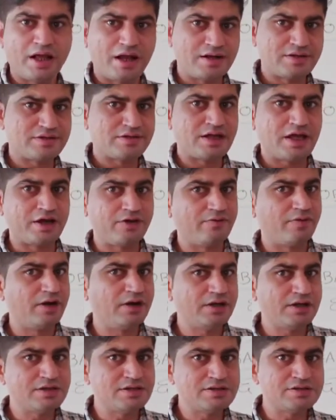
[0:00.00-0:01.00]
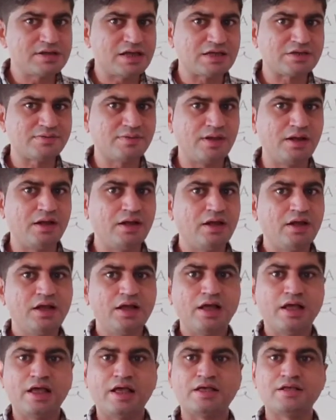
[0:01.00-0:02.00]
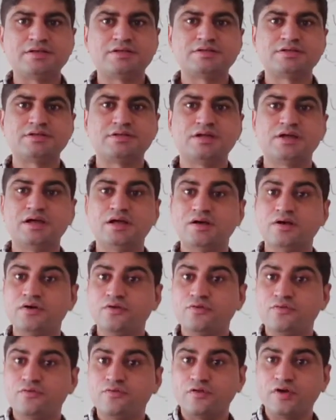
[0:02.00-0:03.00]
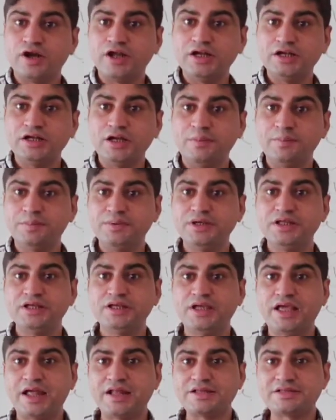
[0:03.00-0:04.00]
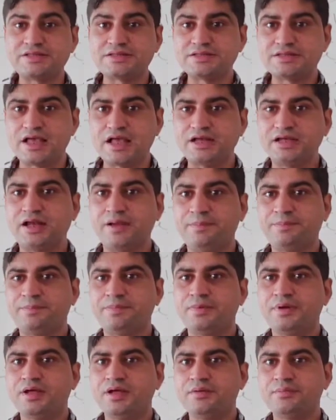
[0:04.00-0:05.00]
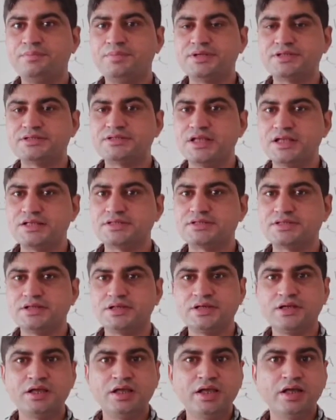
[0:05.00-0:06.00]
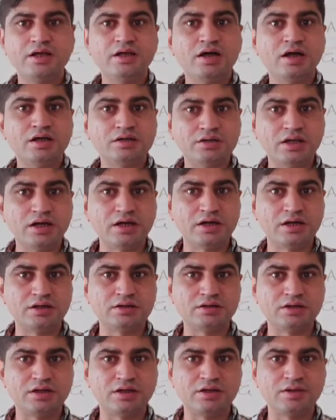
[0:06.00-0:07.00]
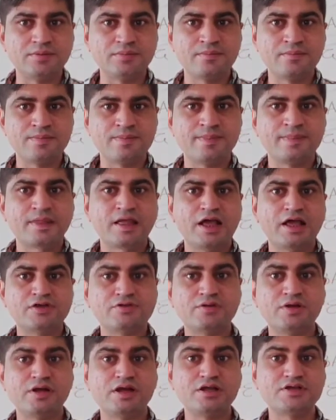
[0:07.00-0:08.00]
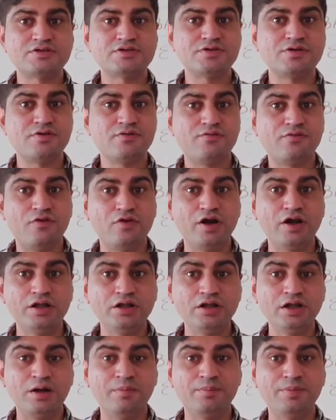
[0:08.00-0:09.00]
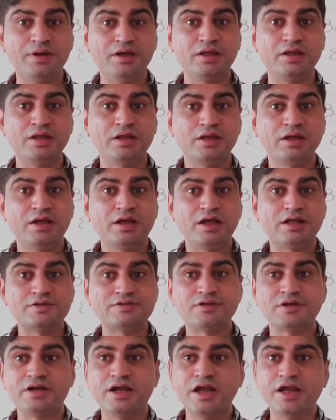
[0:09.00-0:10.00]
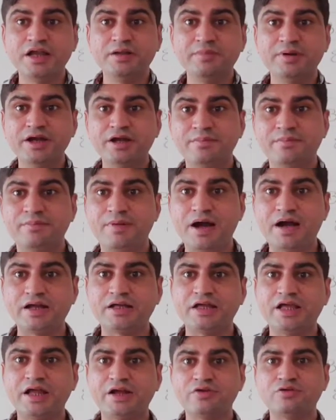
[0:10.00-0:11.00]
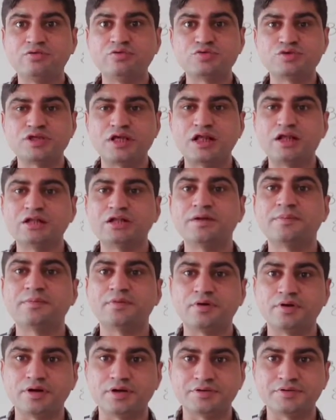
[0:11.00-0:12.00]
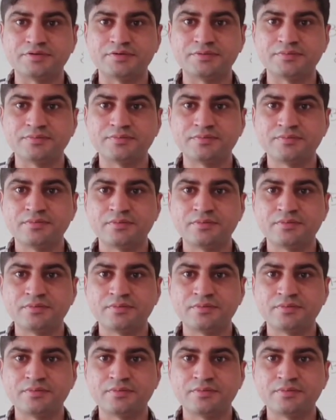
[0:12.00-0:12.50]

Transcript: gets advantages as well, as foreign company can set up business in other country, as well as foreign company gets ready-made market to sell the products.